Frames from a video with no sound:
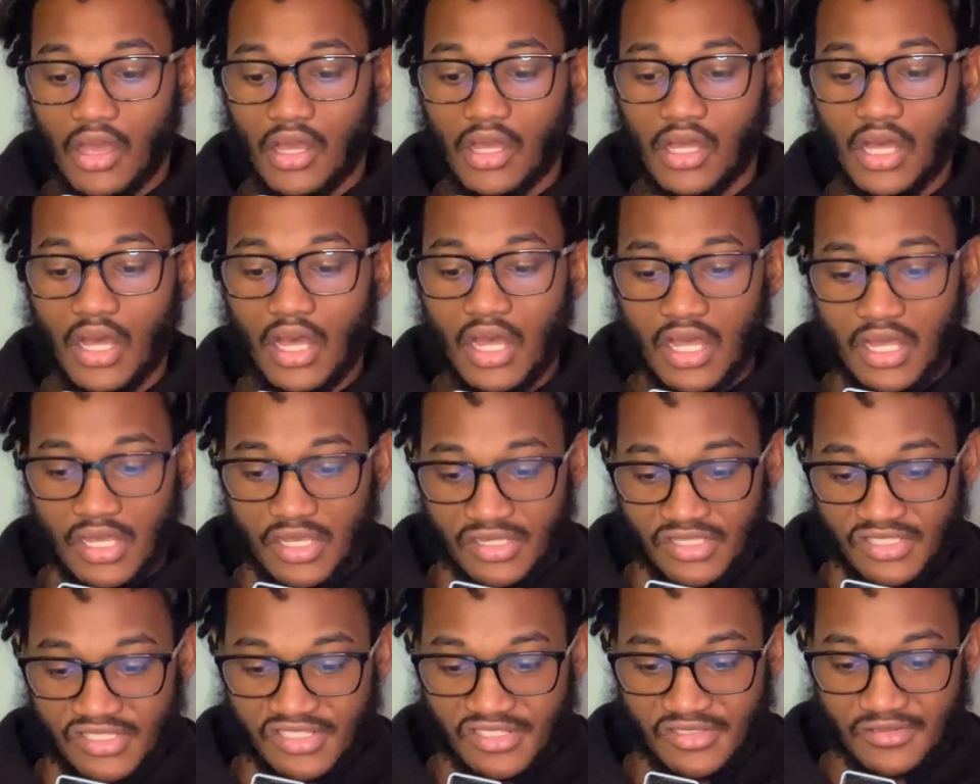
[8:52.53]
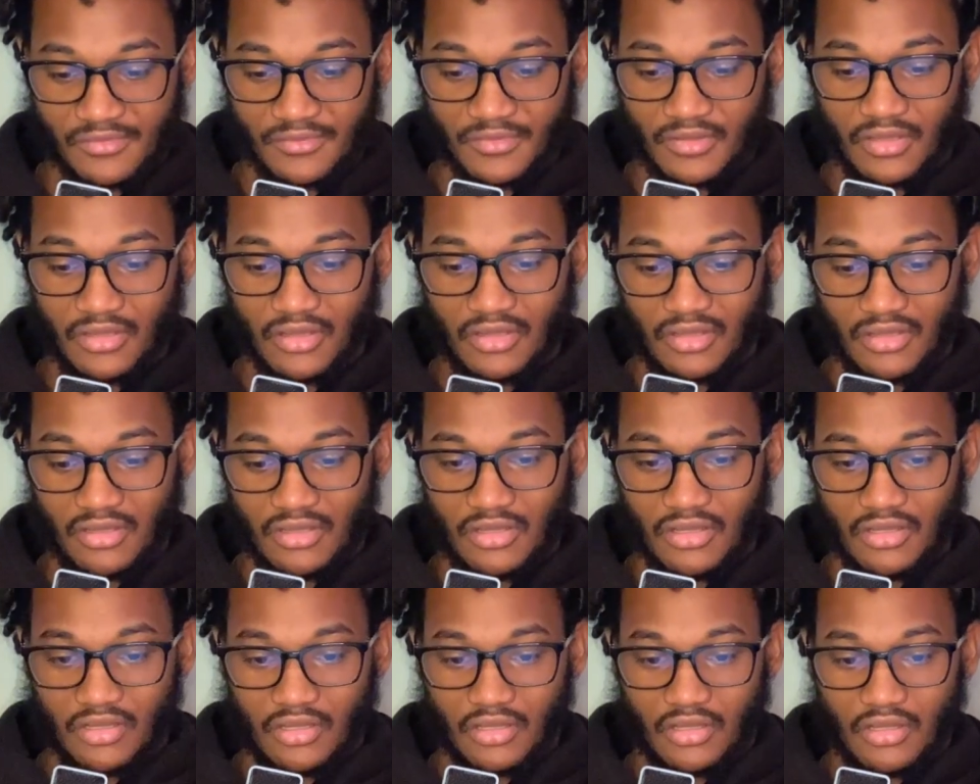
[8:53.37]
because
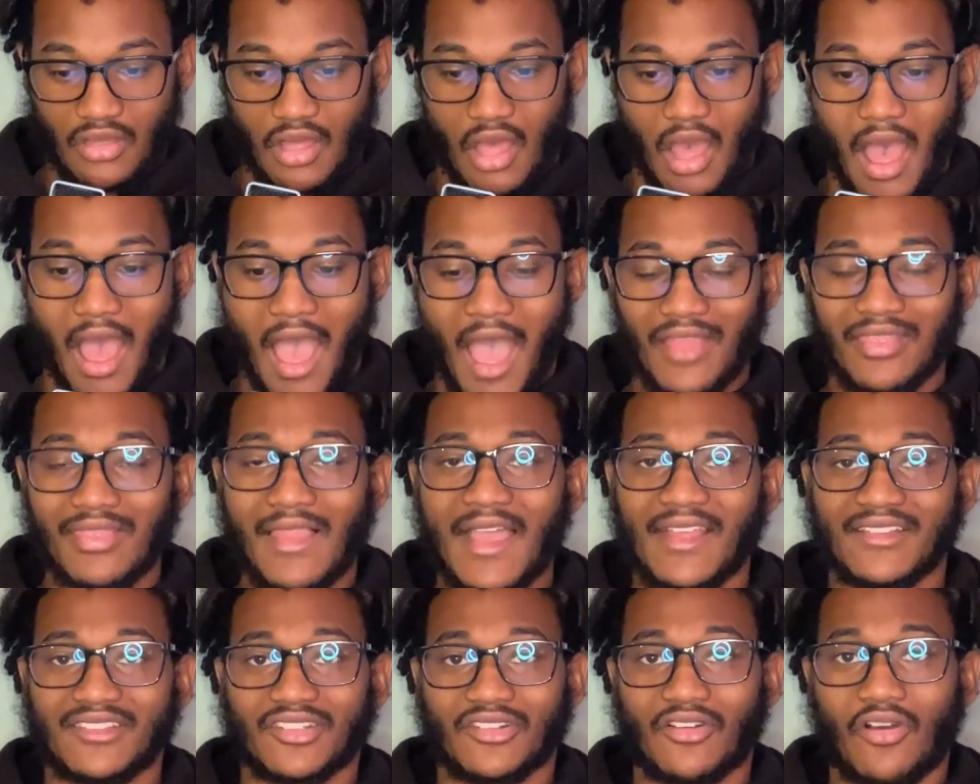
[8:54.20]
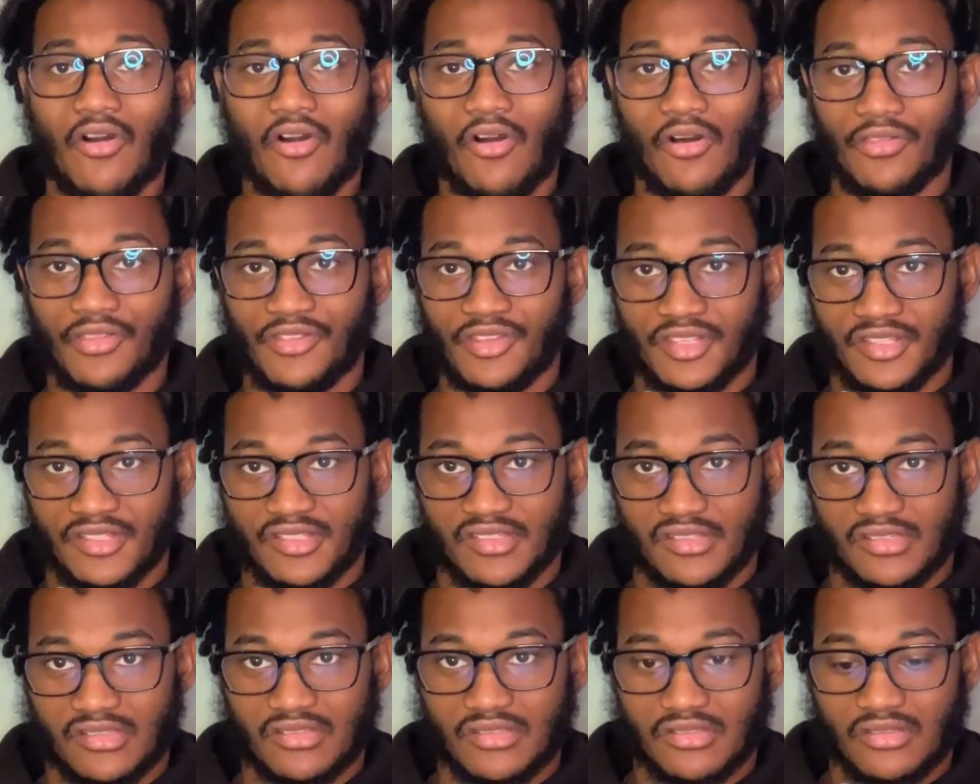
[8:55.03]
I like to call
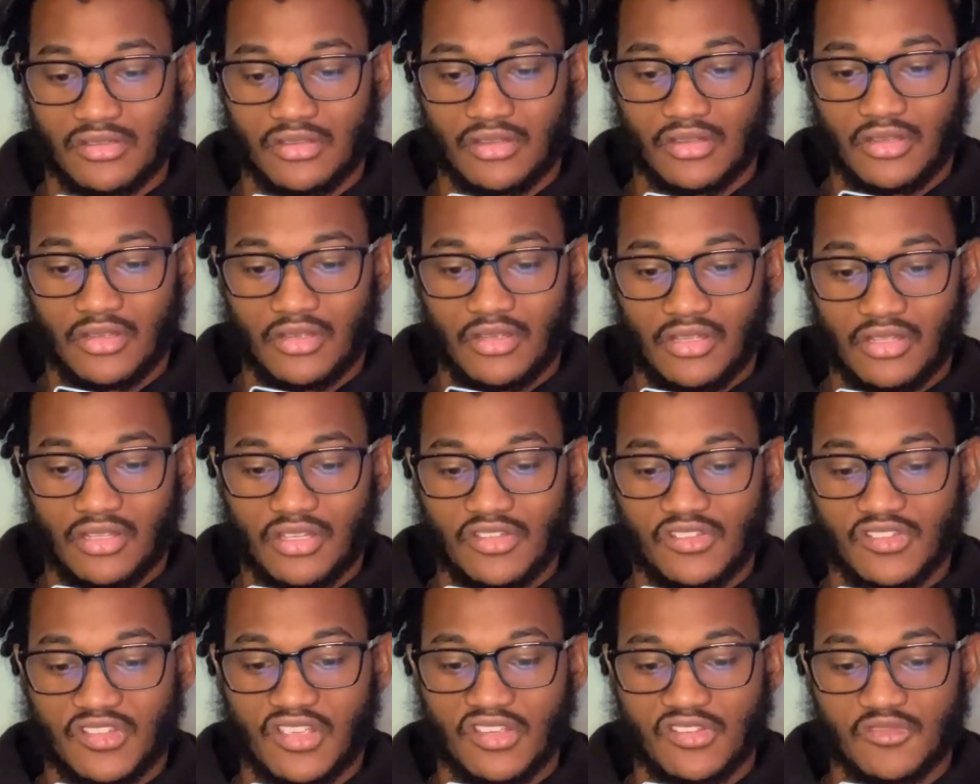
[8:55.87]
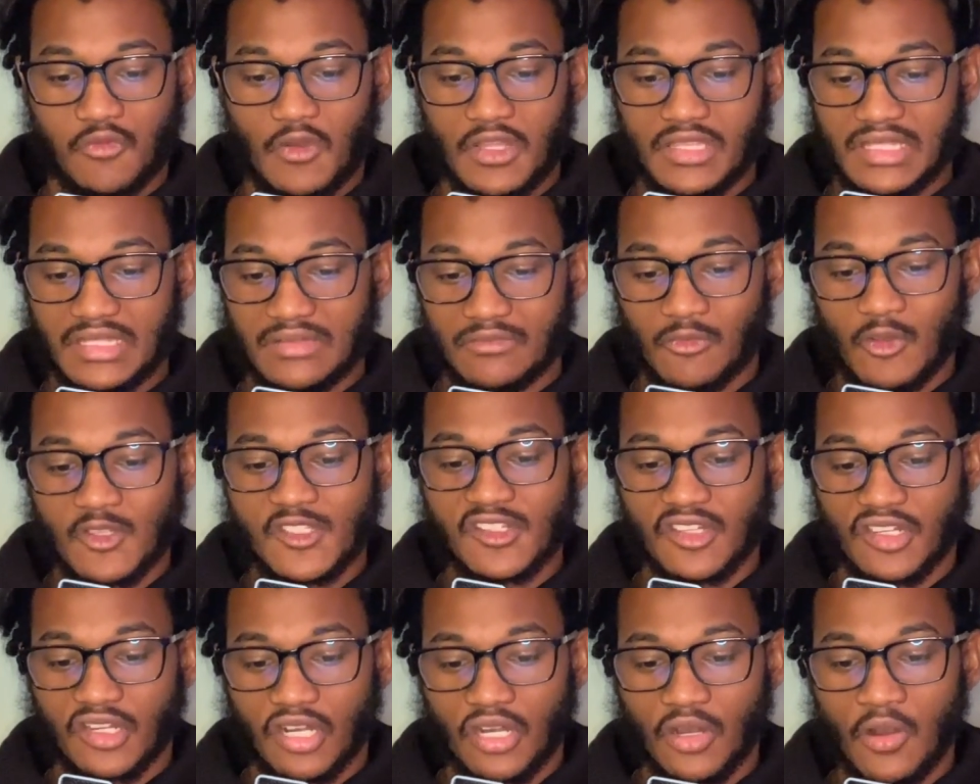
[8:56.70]
this what's
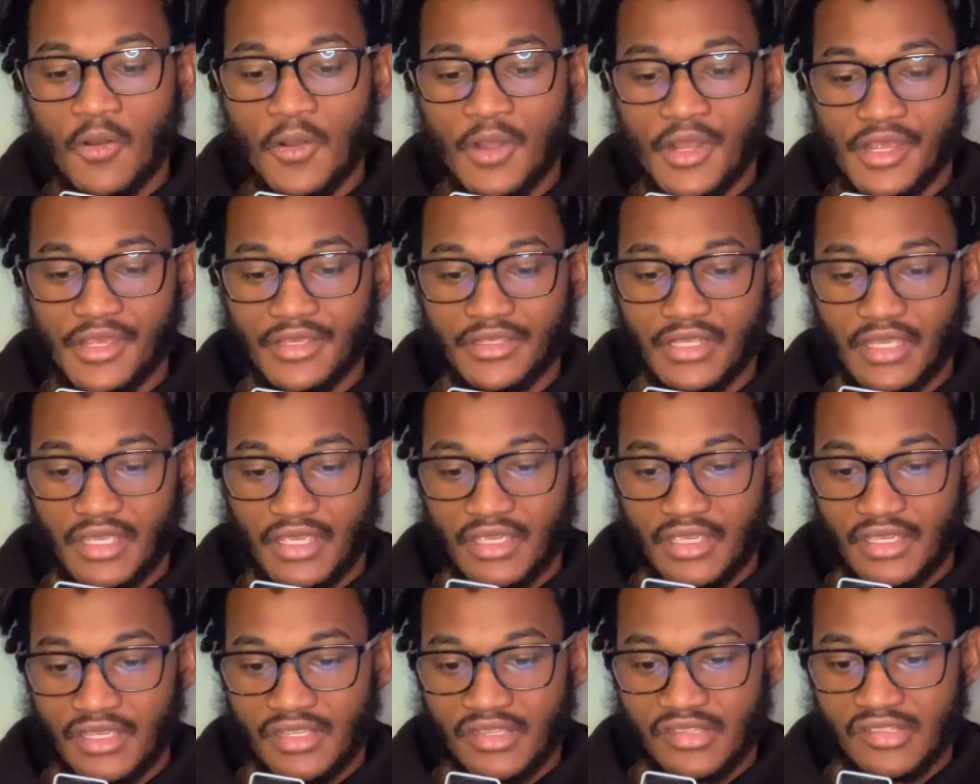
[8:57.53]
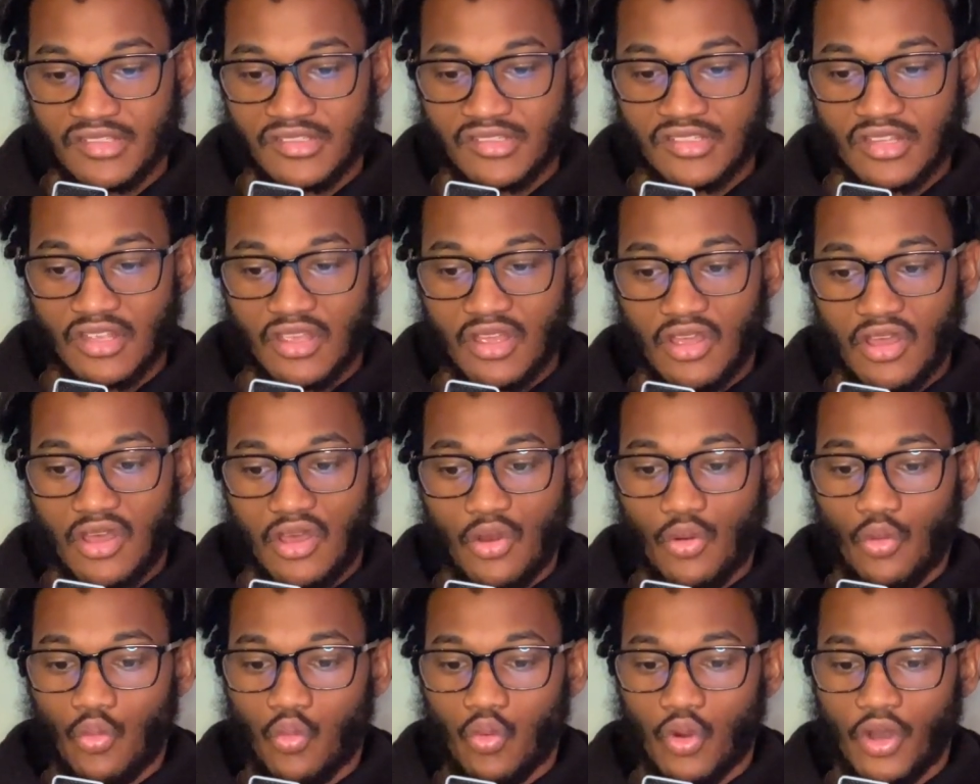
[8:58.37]
occurring is
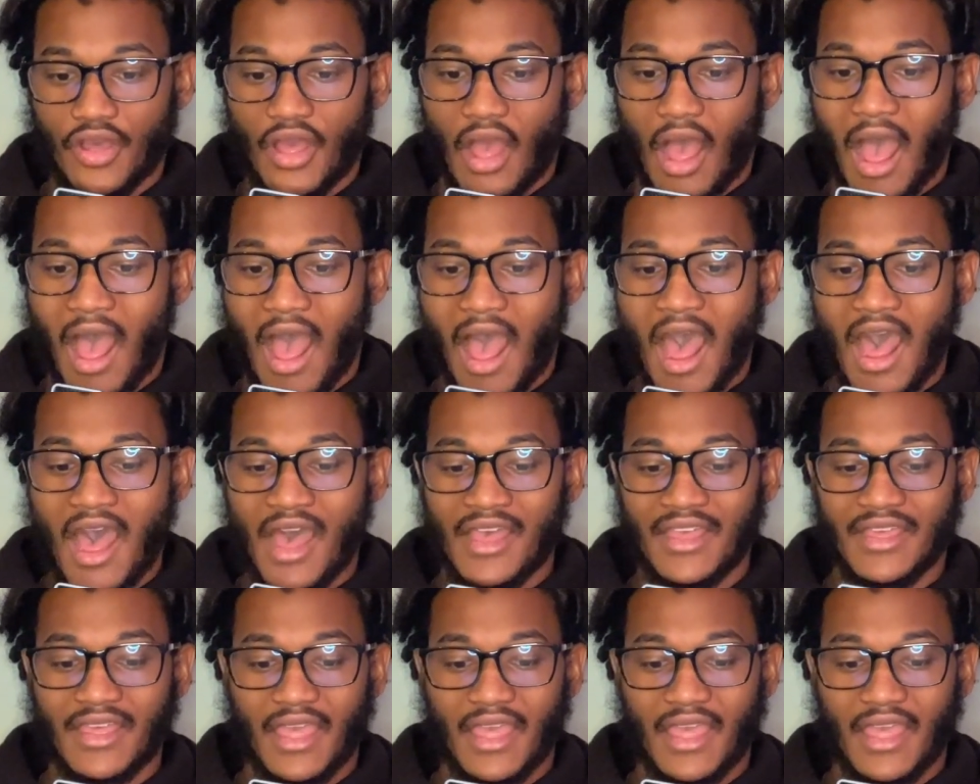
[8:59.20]
what I